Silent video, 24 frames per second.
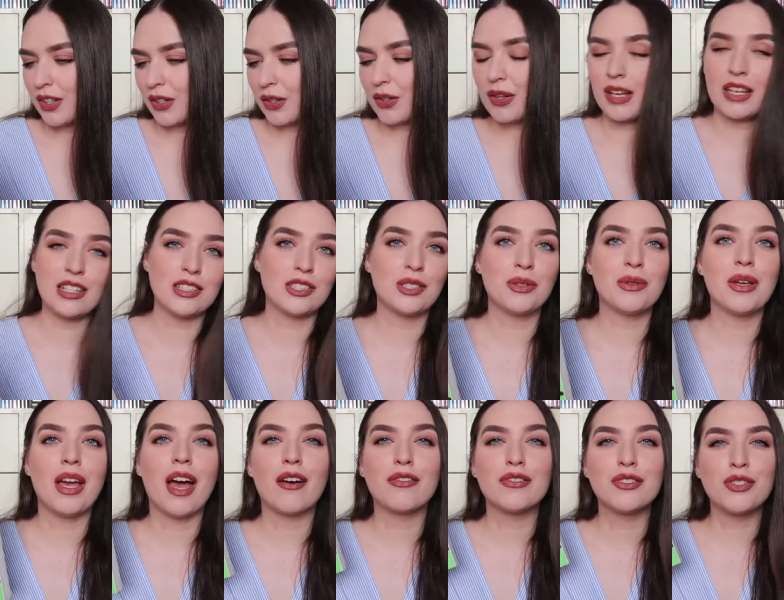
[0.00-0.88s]
Okay, so
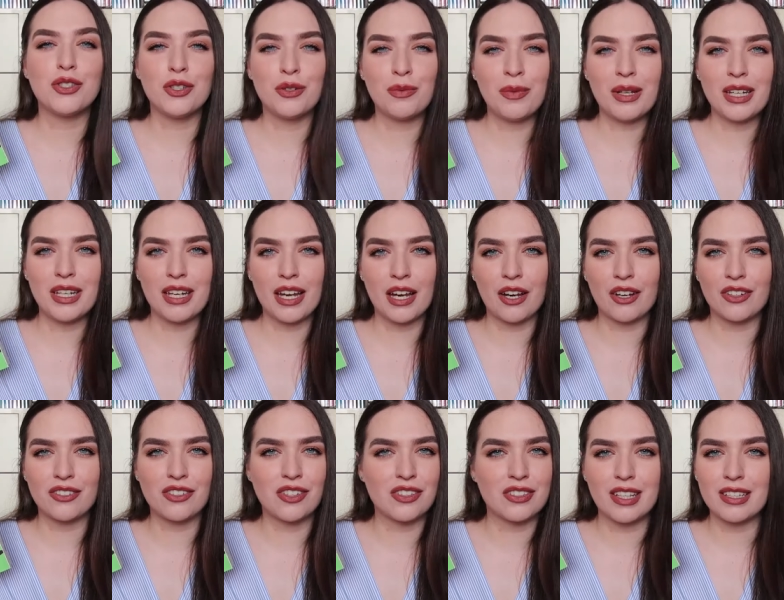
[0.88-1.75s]
we have two main
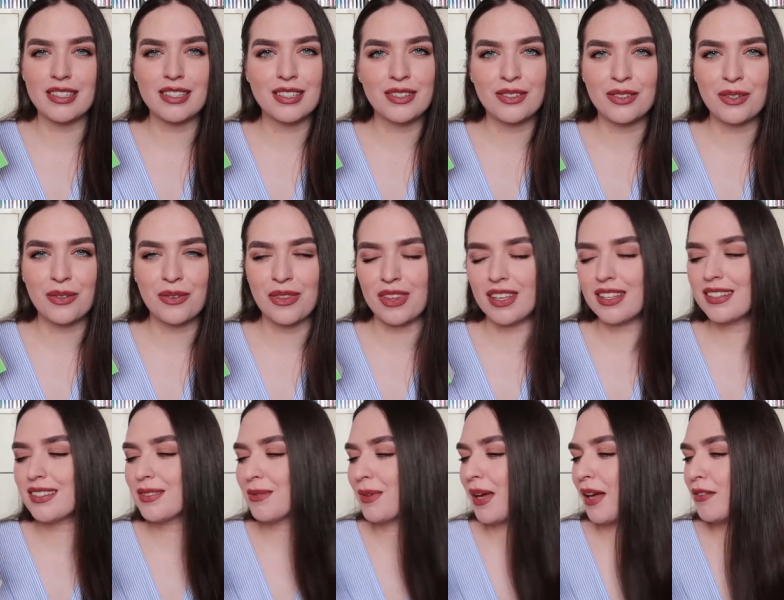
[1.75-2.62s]
characters. I didn't know
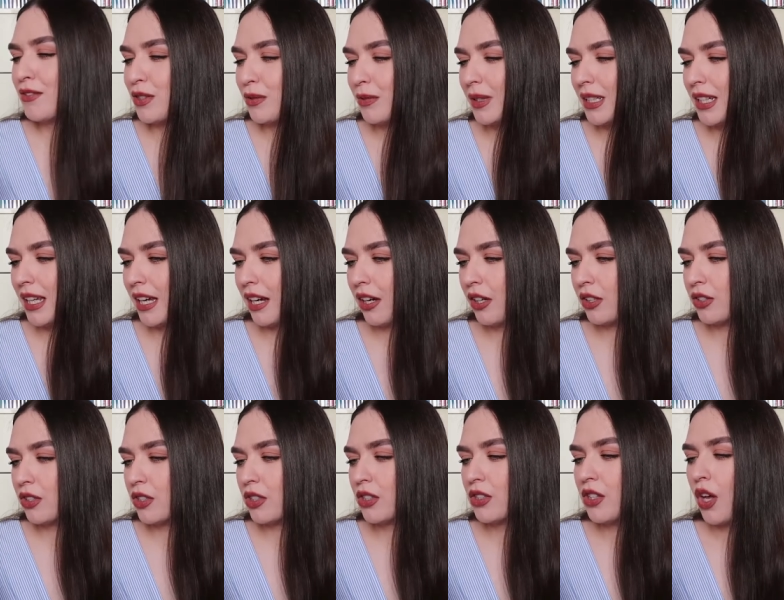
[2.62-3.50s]
this. We have two main
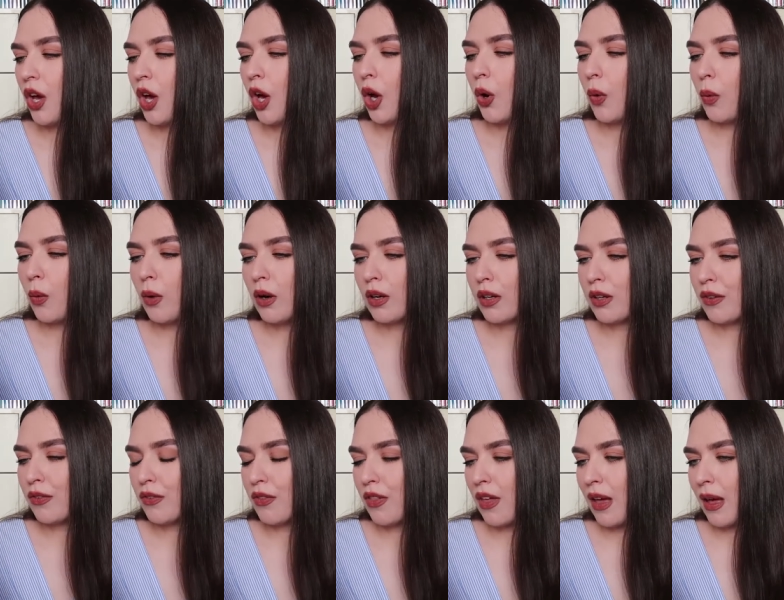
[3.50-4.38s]
characters. One
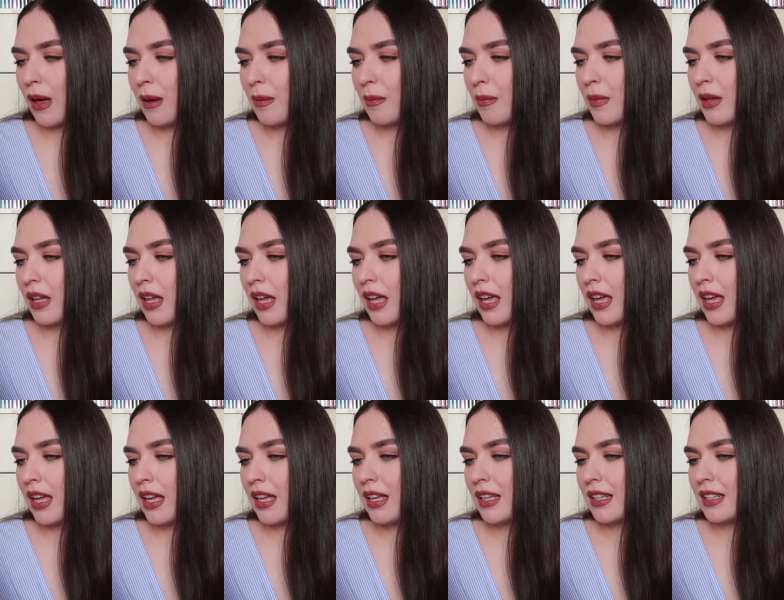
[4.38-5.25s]
of them
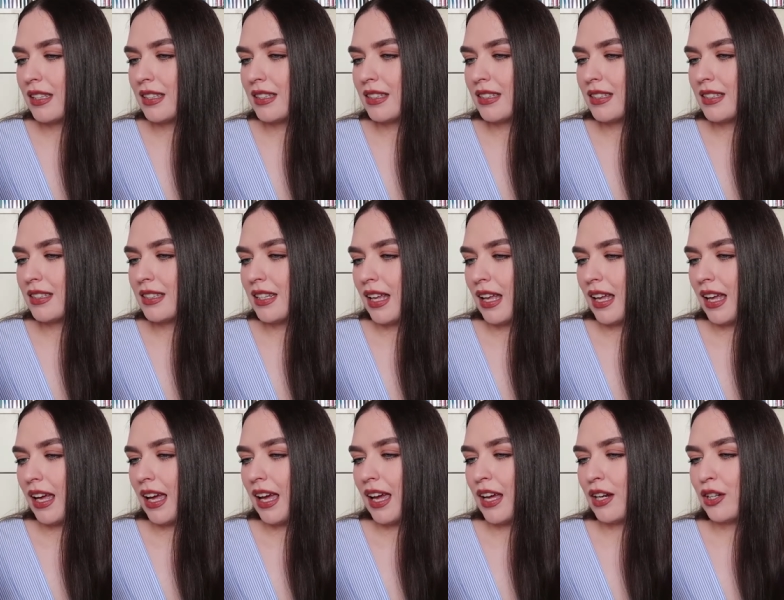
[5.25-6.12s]
is
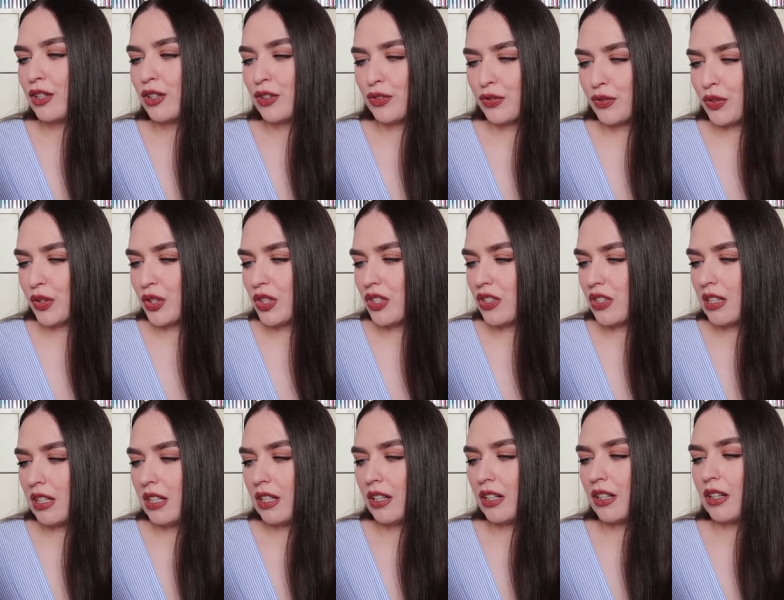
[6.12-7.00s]
in her first
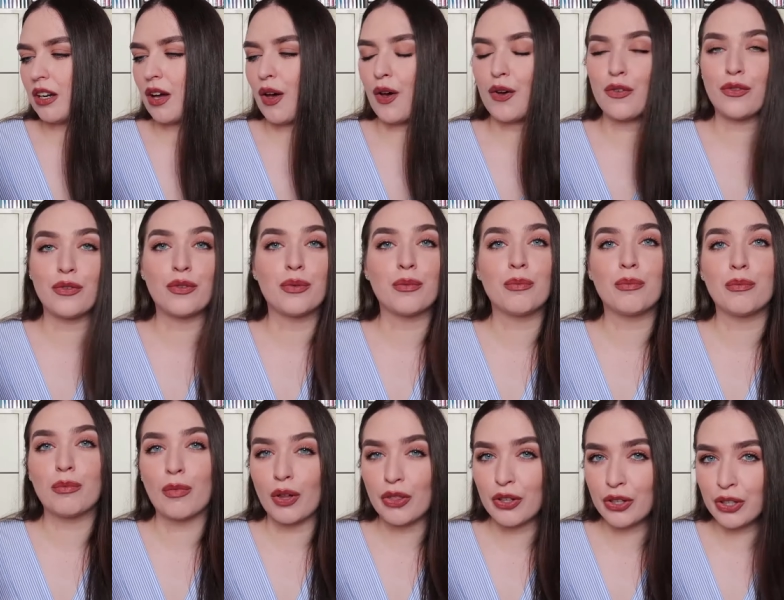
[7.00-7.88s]
year of
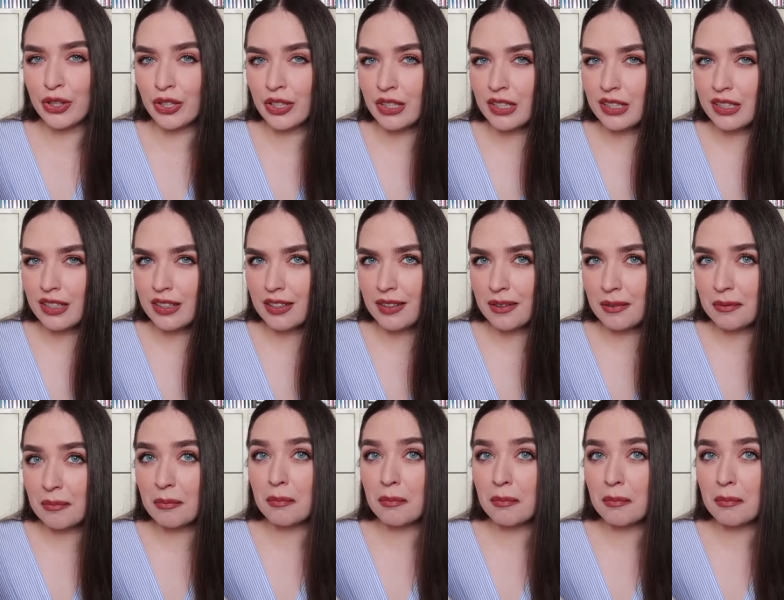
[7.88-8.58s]
motherhood.